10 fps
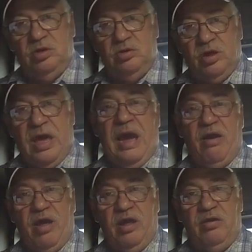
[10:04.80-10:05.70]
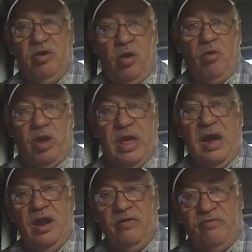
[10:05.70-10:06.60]
accounting, your own
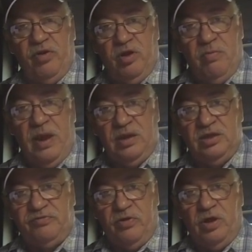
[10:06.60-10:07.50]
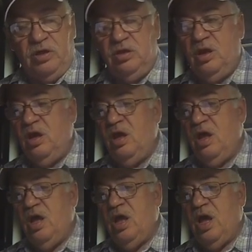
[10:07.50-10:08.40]
accounting for your maintenance fund,
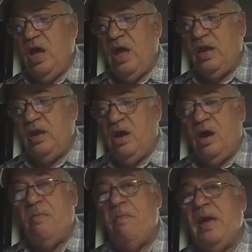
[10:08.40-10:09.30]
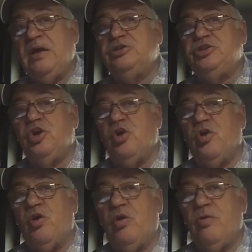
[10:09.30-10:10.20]
and make
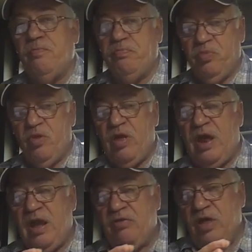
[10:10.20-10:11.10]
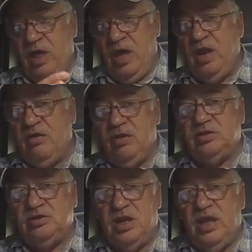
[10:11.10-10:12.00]
sure that at the end of
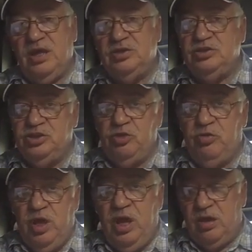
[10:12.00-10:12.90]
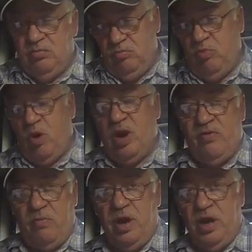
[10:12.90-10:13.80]
this lease you get
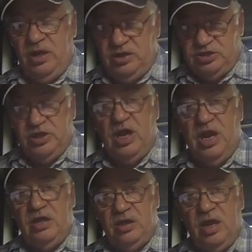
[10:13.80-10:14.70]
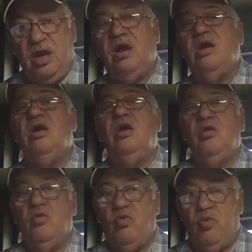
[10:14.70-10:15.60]
whatever money is still in there
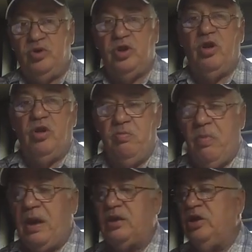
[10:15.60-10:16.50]
returned back to